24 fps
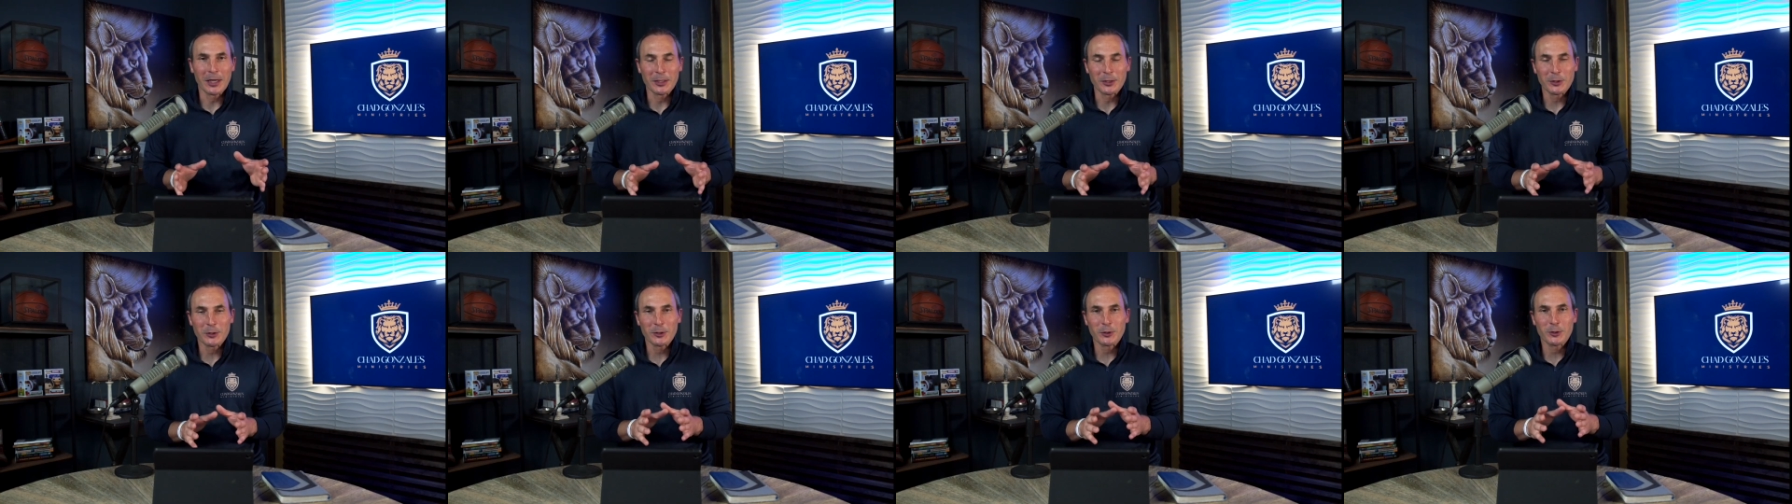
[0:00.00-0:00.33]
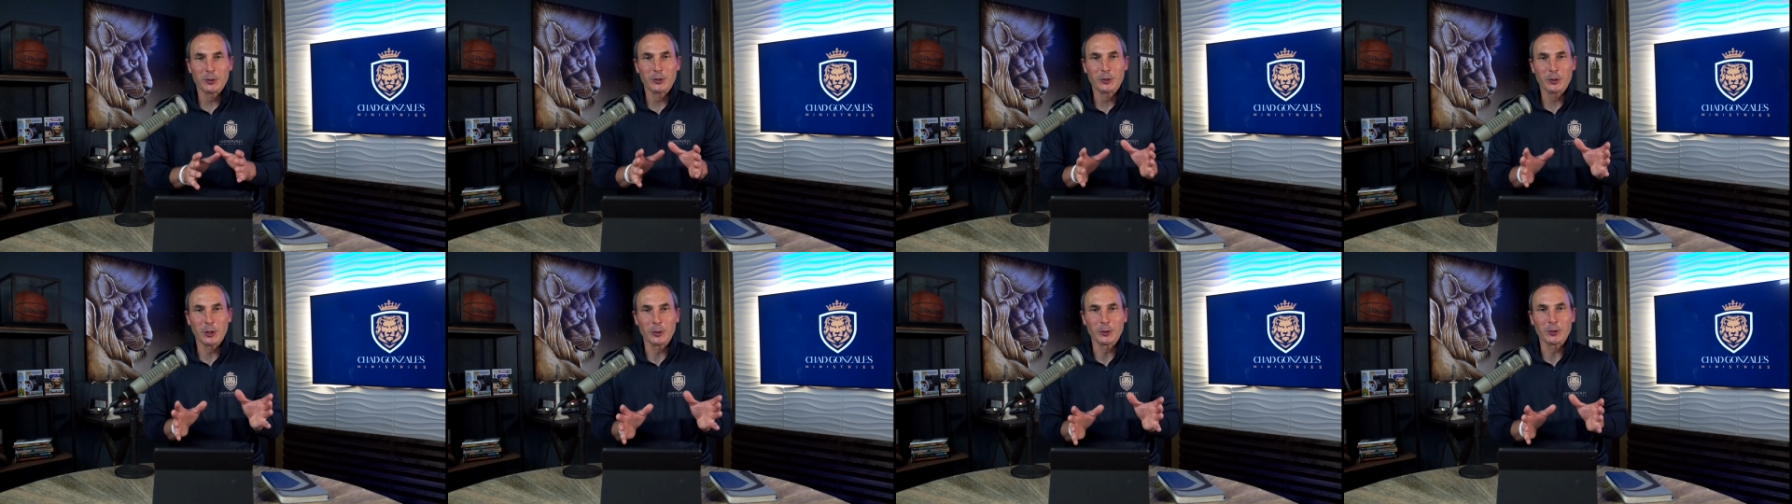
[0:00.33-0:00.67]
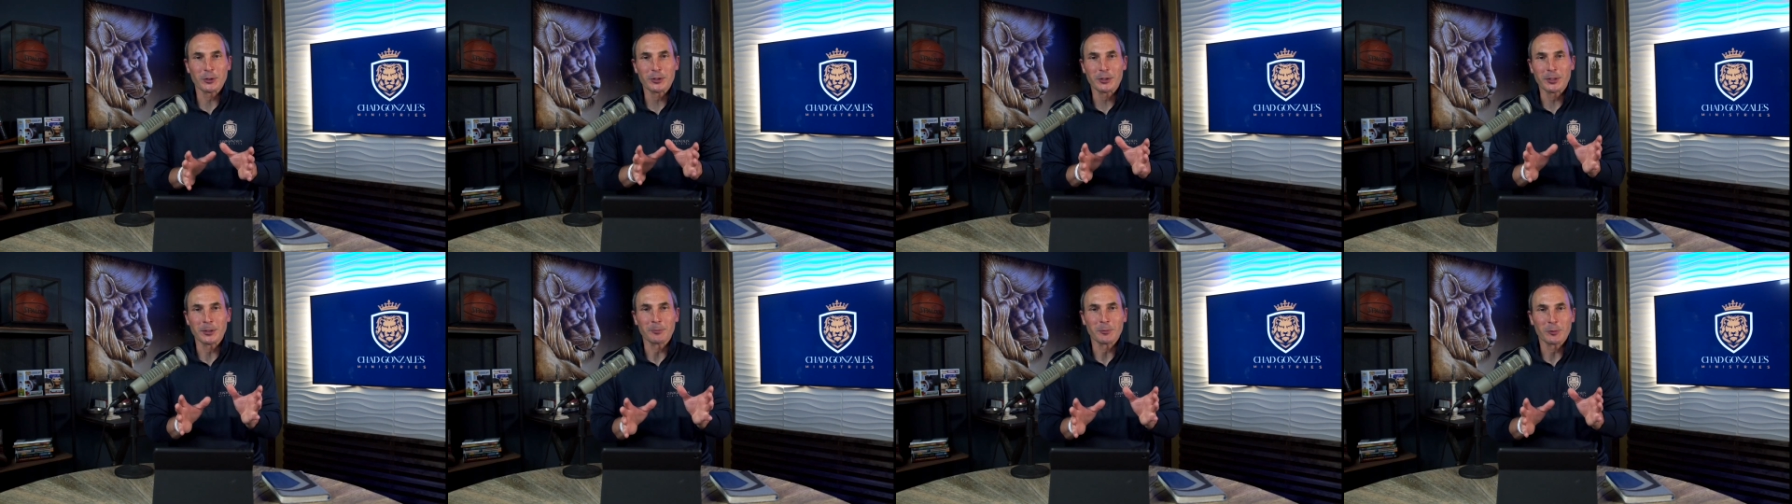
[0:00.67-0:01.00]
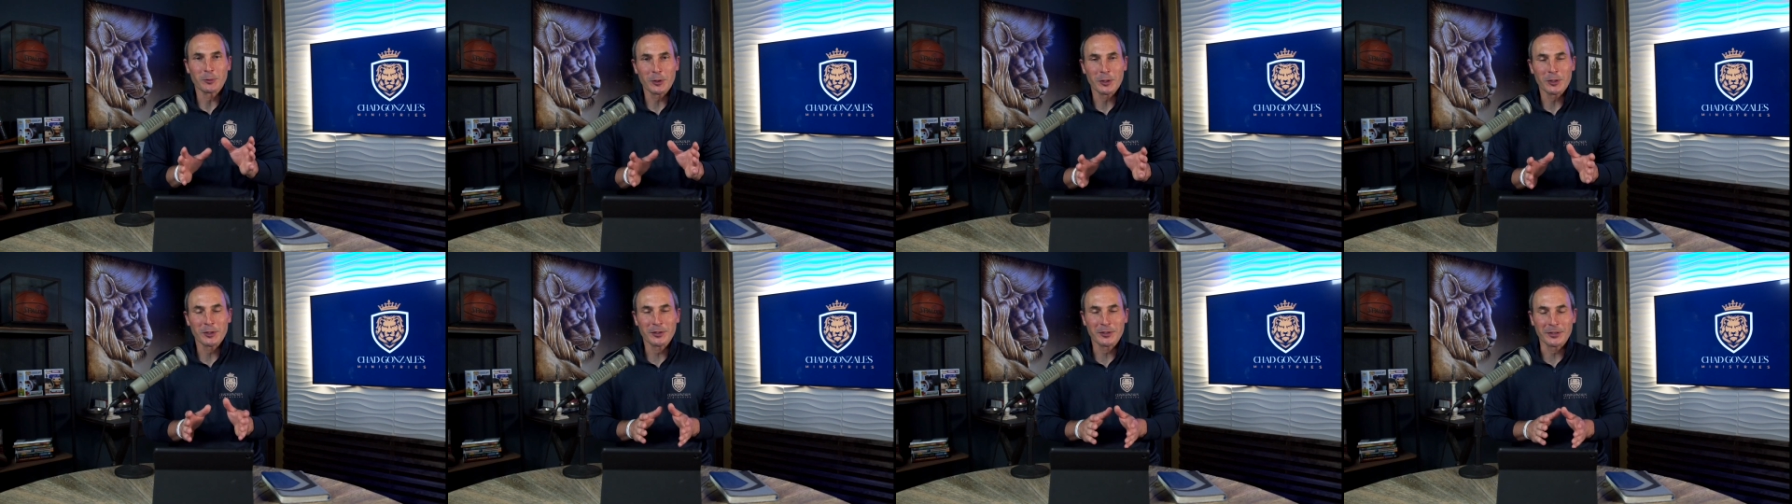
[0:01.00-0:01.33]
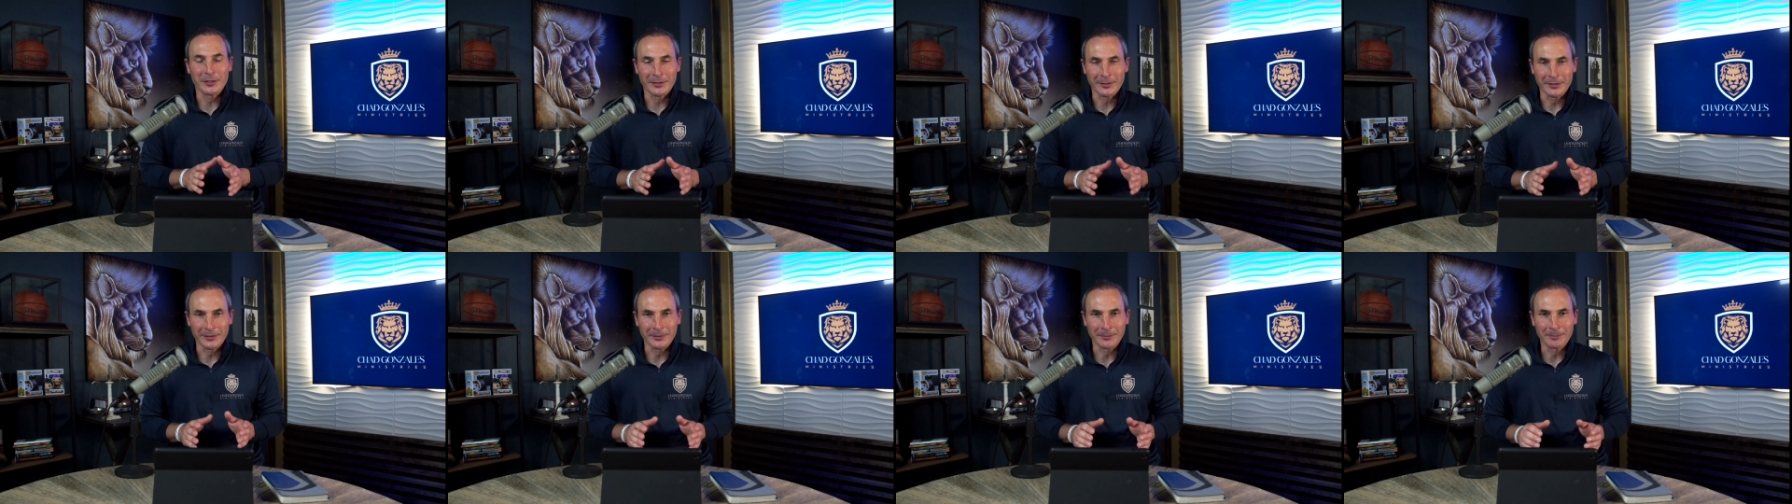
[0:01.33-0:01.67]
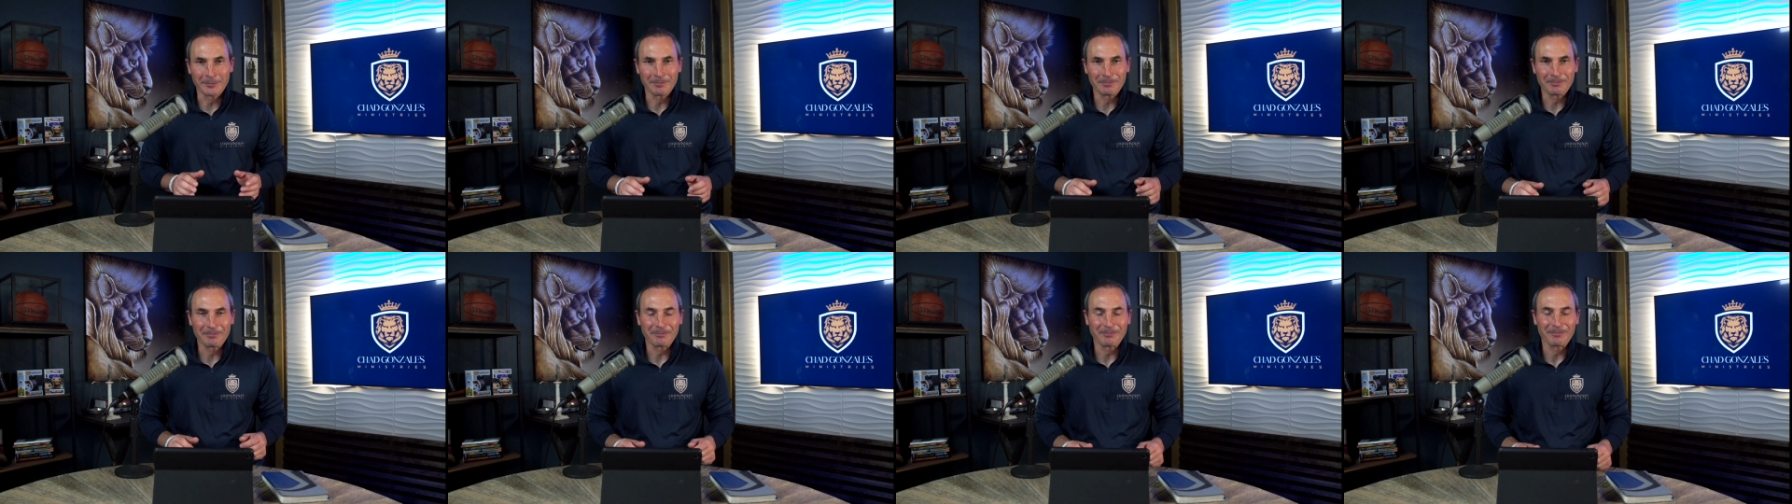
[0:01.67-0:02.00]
in churchdom, Christendom,